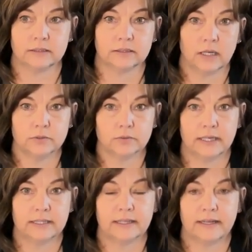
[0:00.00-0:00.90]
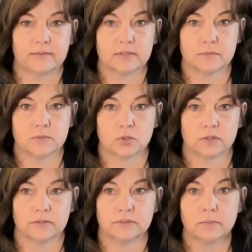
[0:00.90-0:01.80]
golf, right? They have some sort
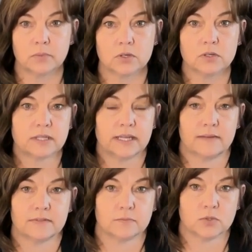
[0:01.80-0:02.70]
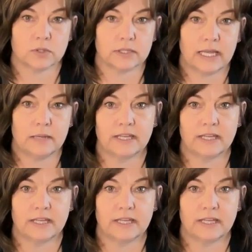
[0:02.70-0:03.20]
of numbers, they have some sort of name.